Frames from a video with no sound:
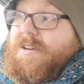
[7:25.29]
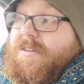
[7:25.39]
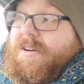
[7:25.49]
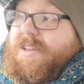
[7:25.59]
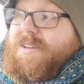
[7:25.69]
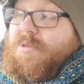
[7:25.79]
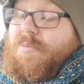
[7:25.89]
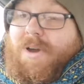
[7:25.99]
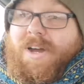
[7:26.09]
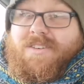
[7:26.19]
I think it's been
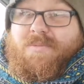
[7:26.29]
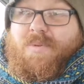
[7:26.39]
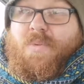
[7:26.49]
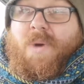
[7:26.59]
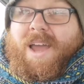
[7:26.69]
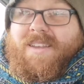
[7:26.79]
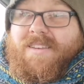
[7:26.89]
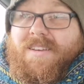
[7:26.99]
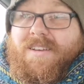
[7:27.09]
pants. It's just been wet.